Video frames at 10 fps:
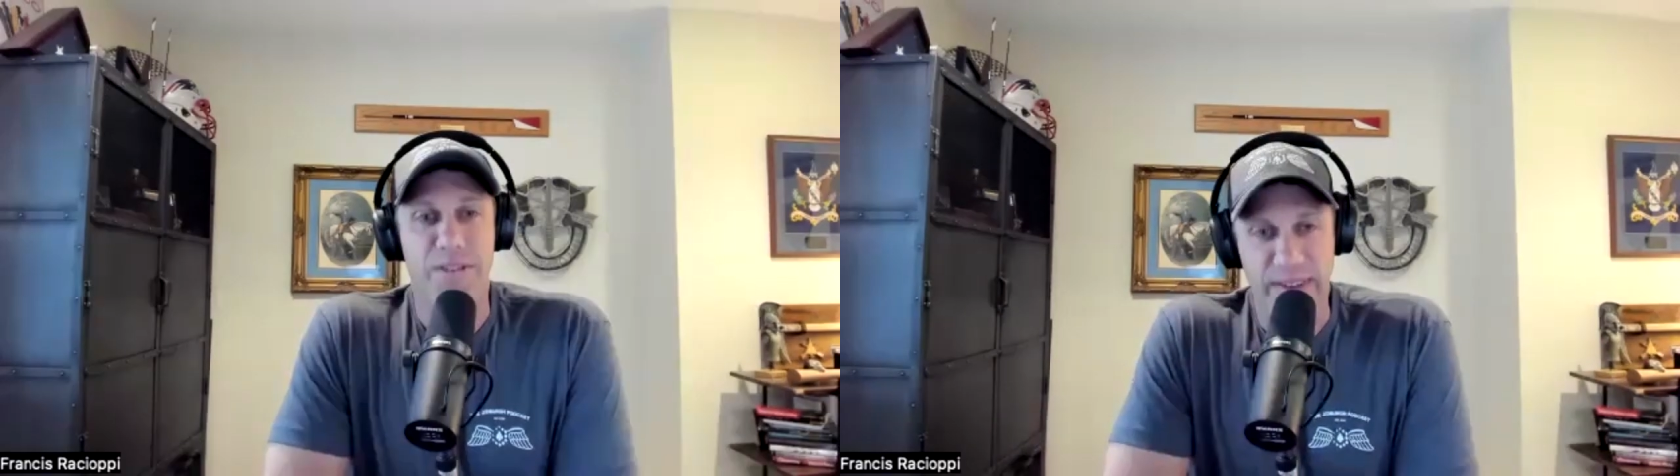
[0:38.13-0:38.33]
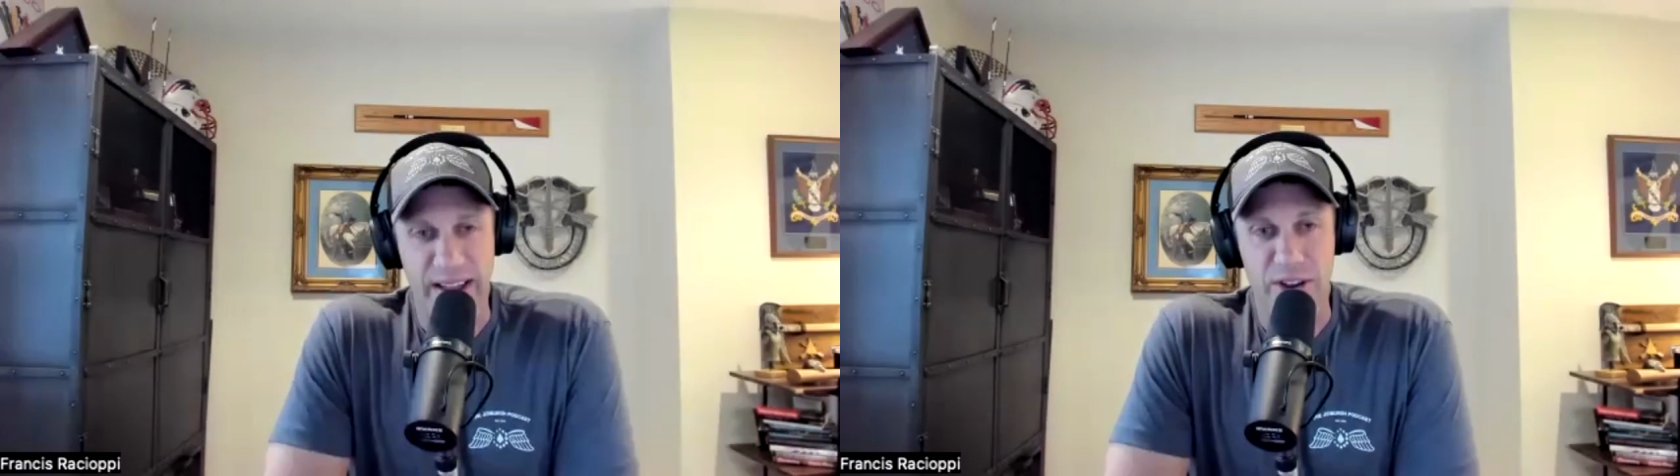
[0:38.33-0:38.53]

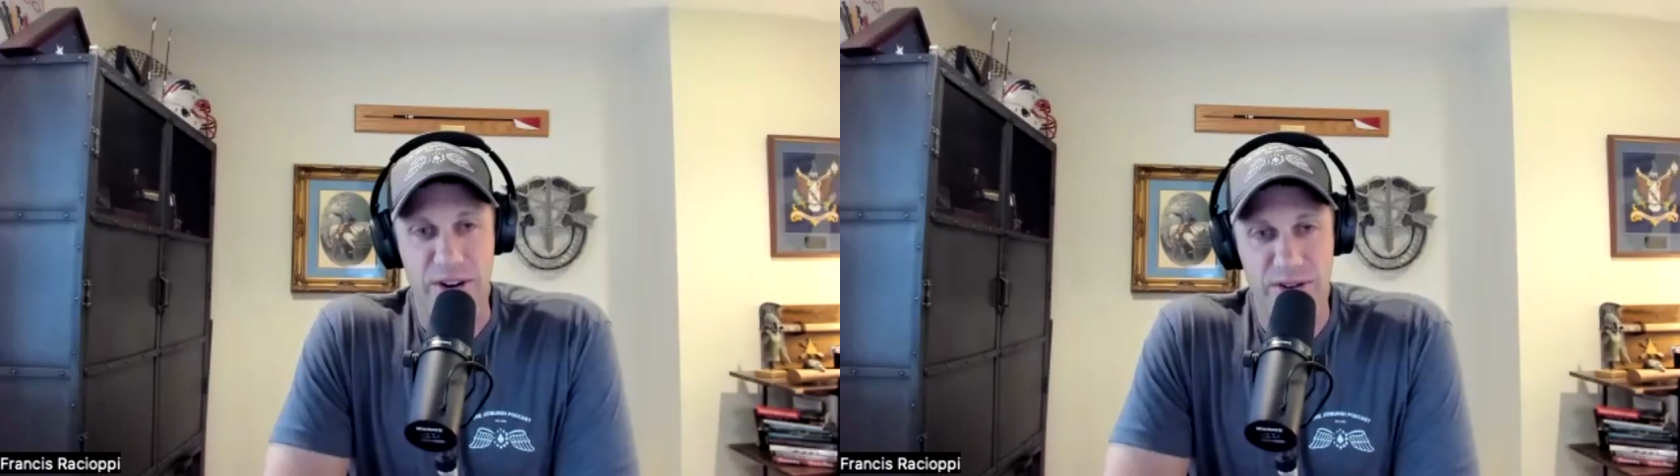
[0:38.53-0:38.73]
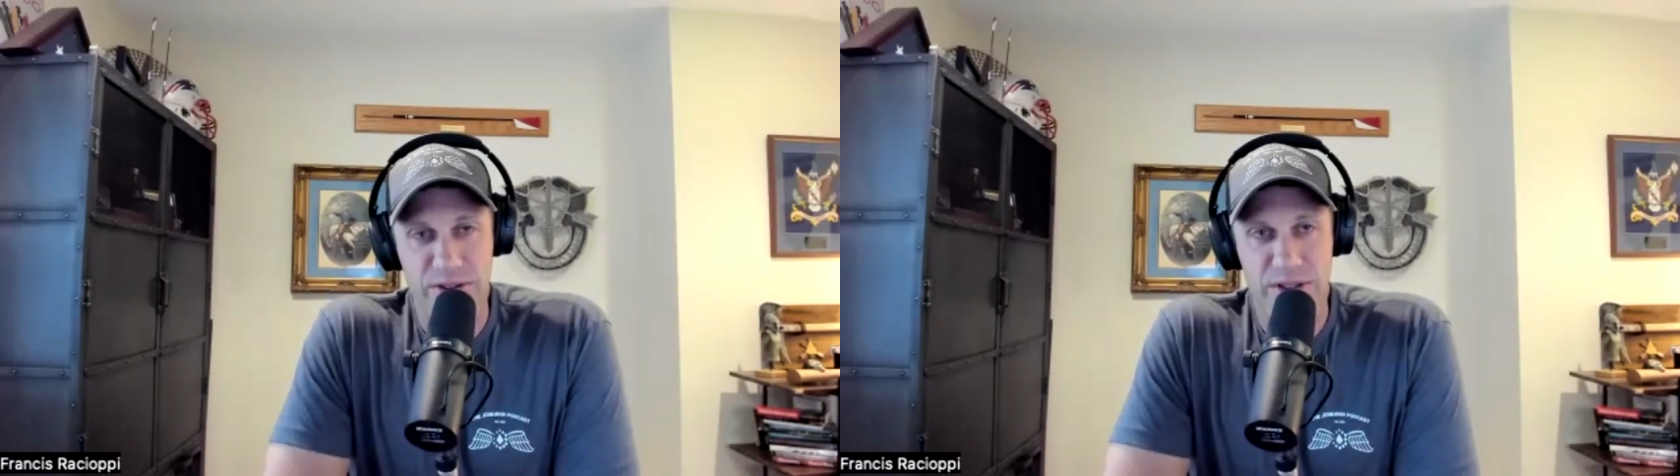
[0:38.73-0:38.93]

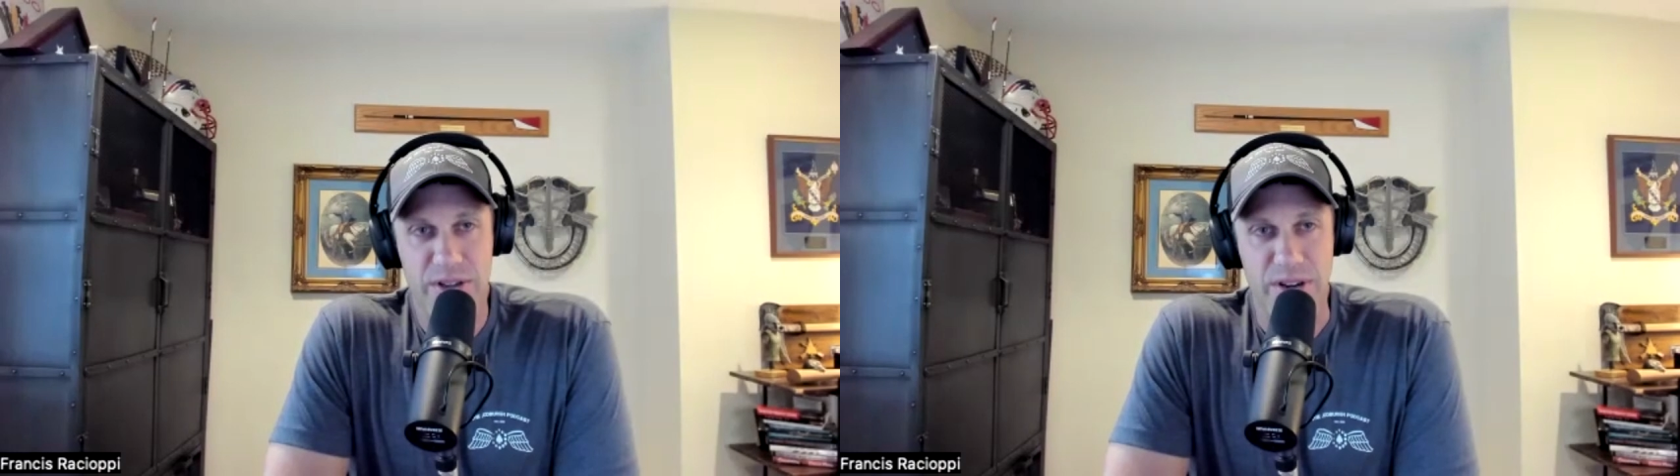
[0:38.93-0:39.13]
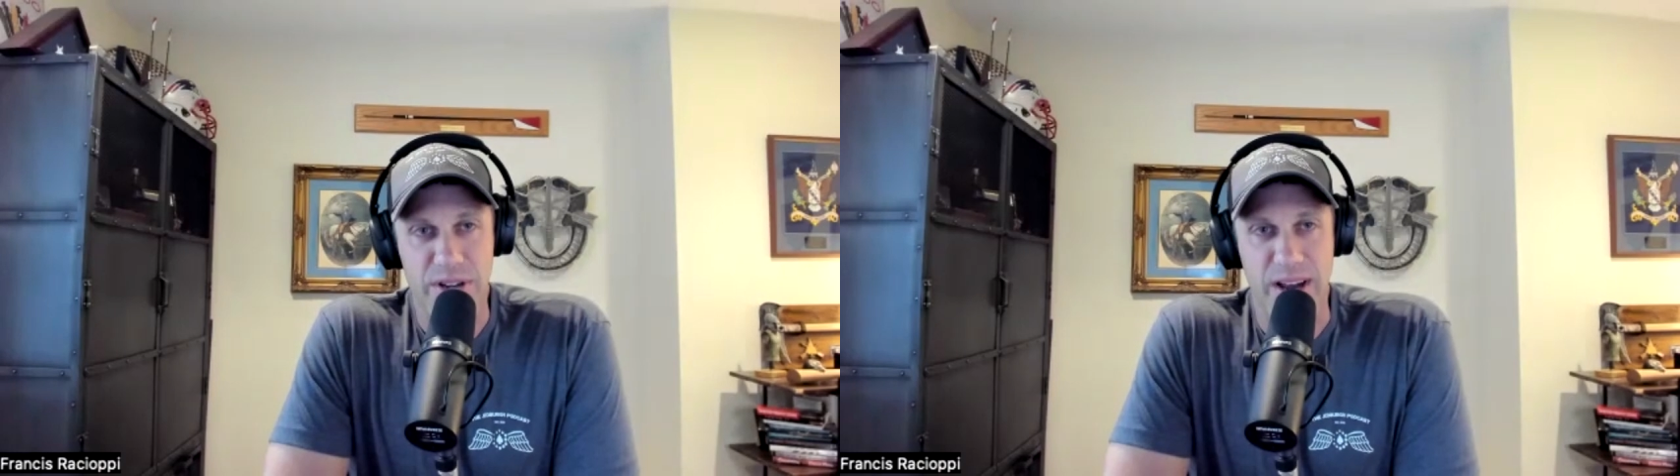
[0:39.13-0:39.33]
failures.
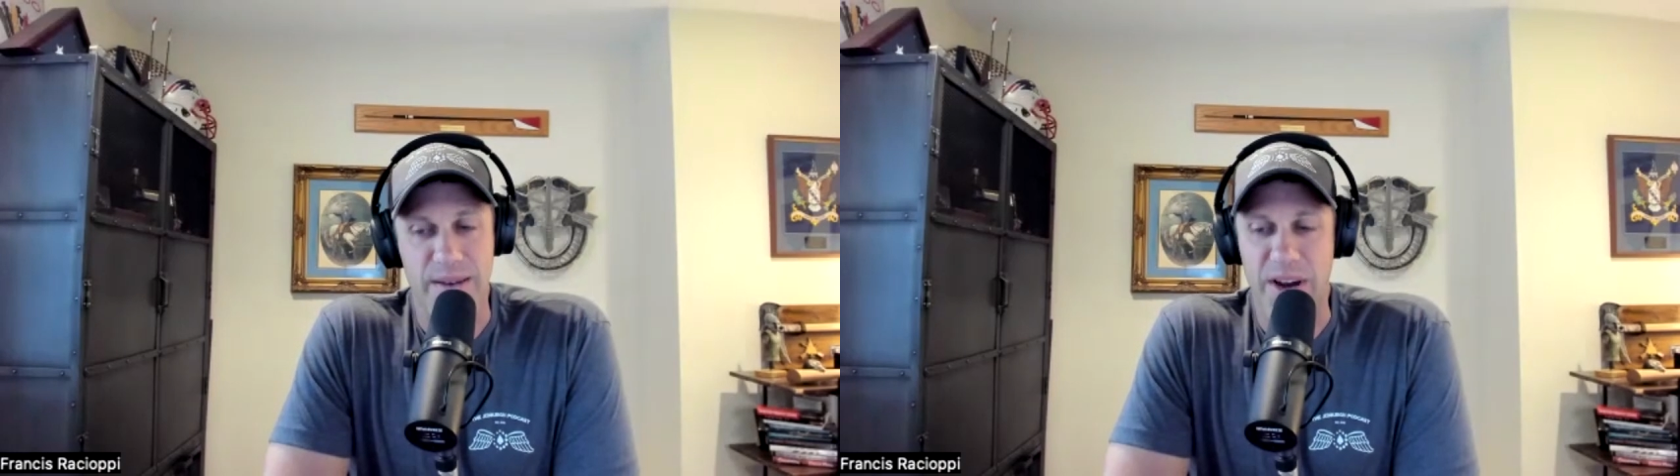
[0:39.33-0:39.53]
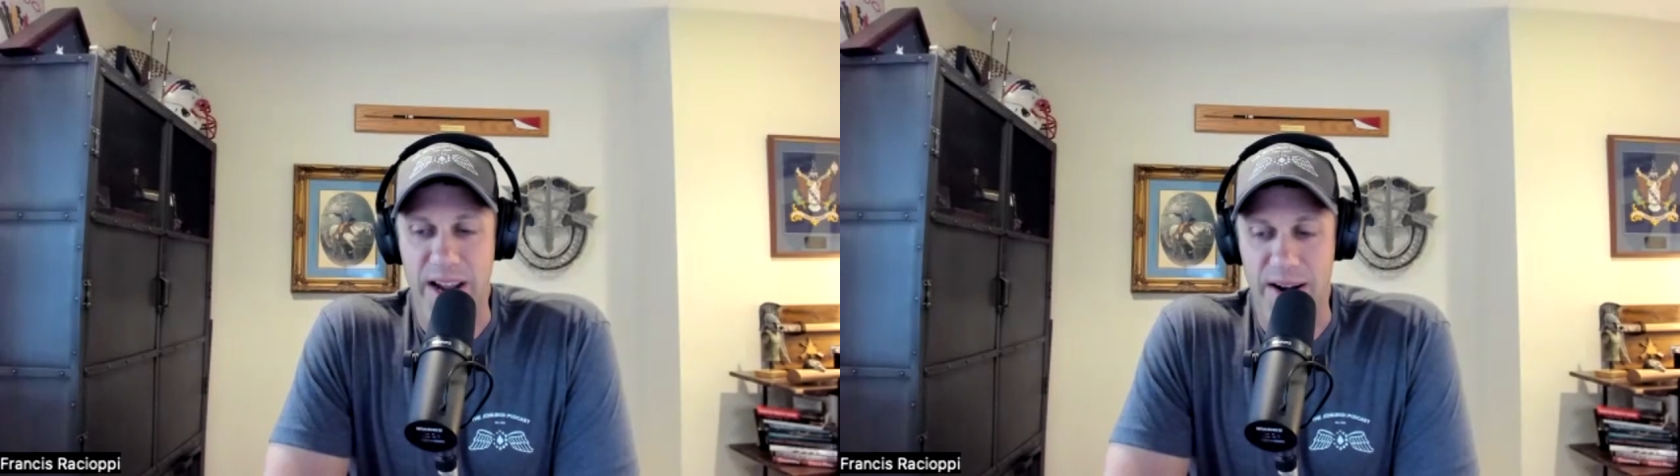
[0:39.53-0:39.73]
You talk
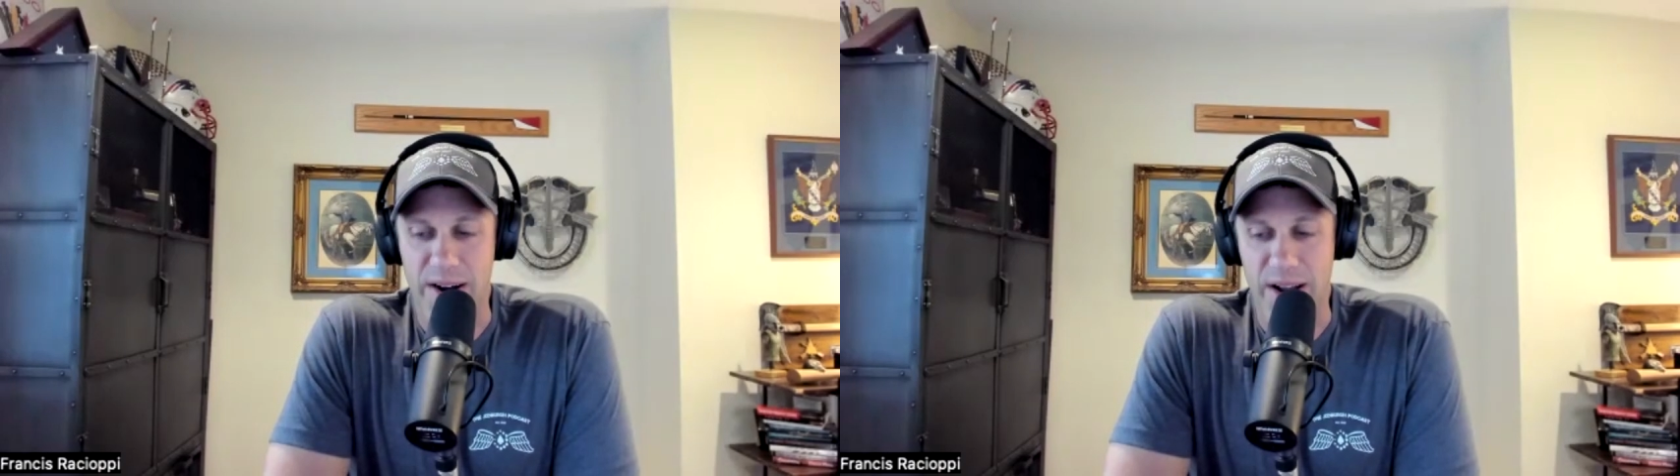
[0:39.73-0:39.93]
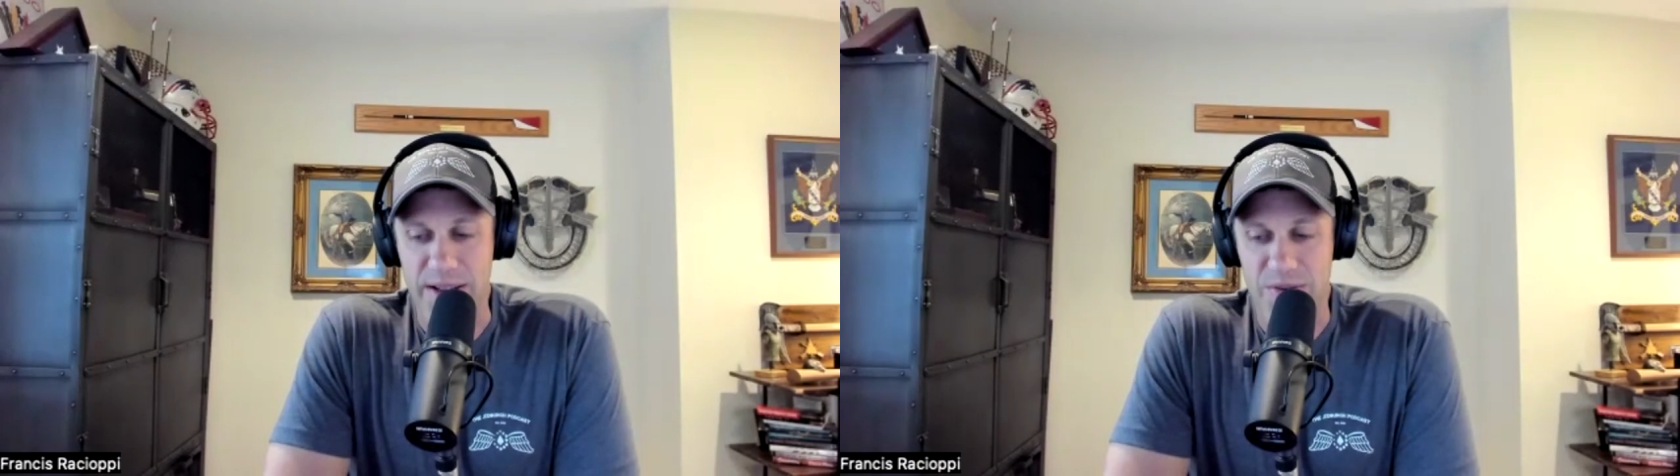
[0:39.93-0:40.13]
about
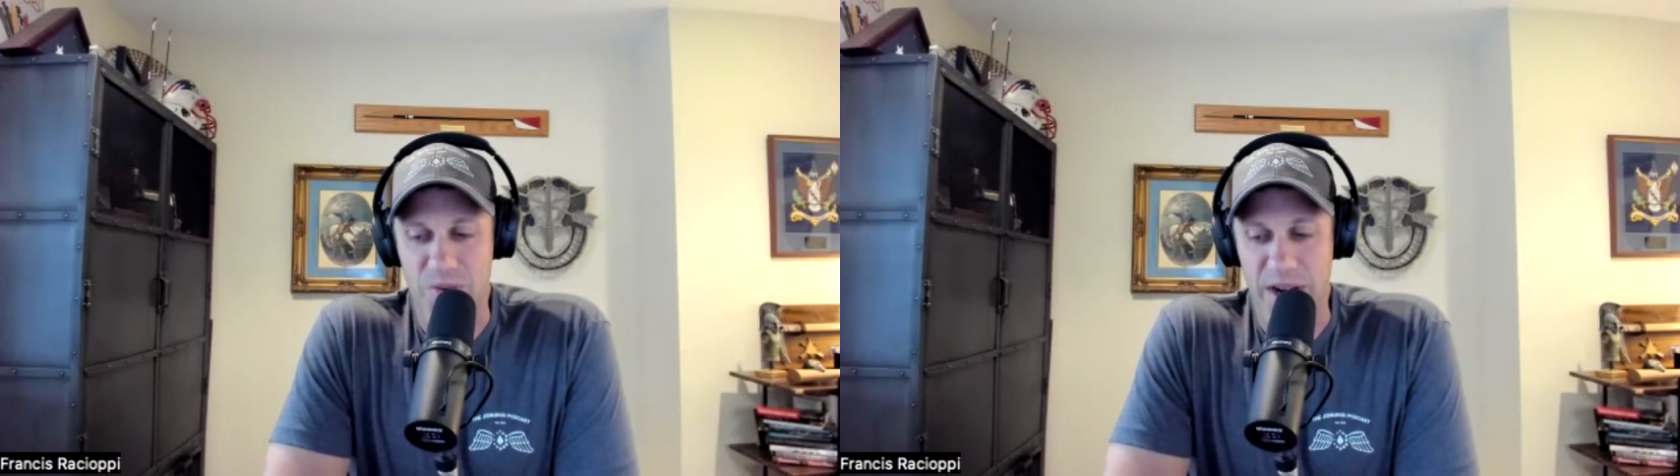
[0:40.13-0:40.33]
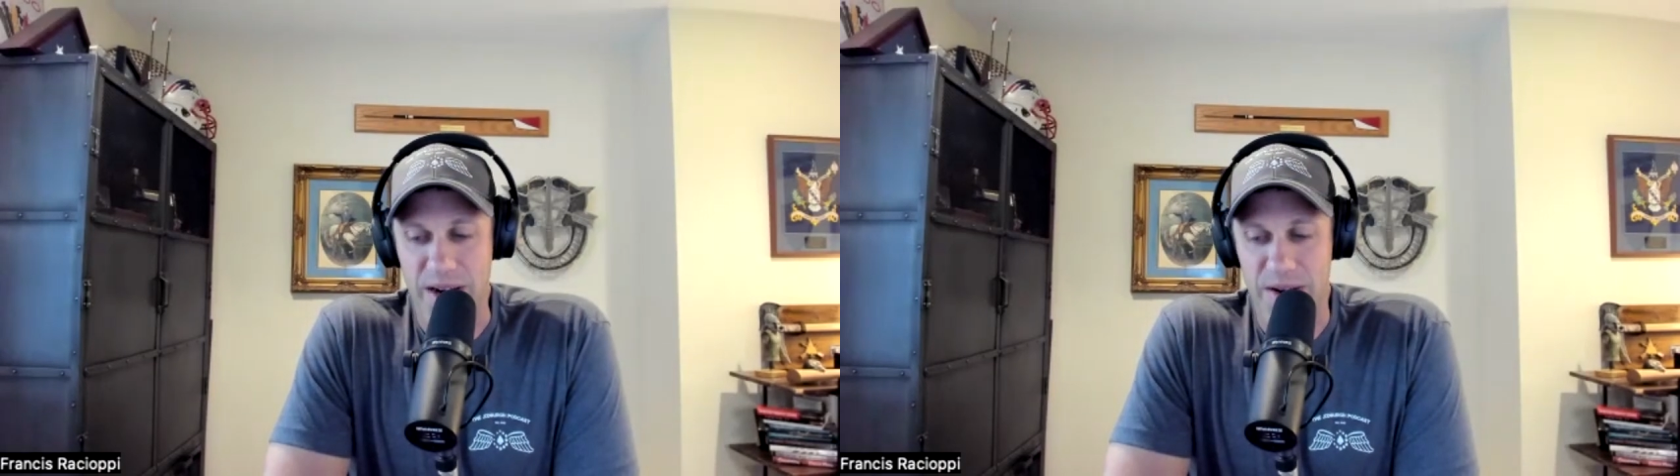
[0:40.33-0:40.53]
areas
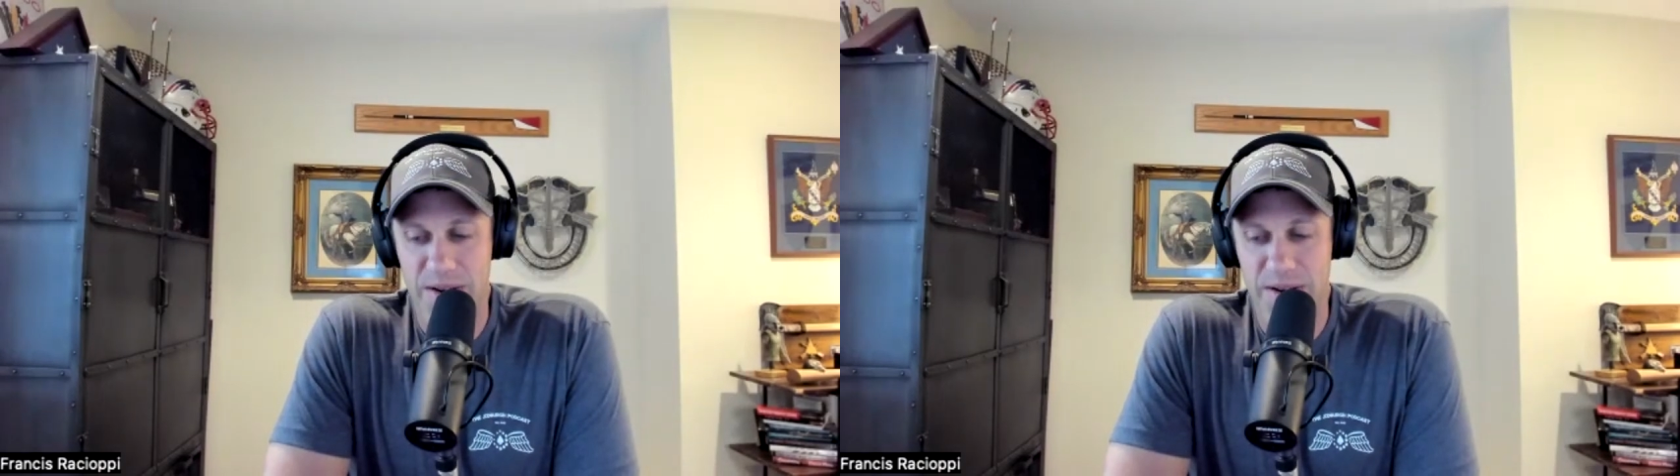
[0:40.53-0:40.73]
where,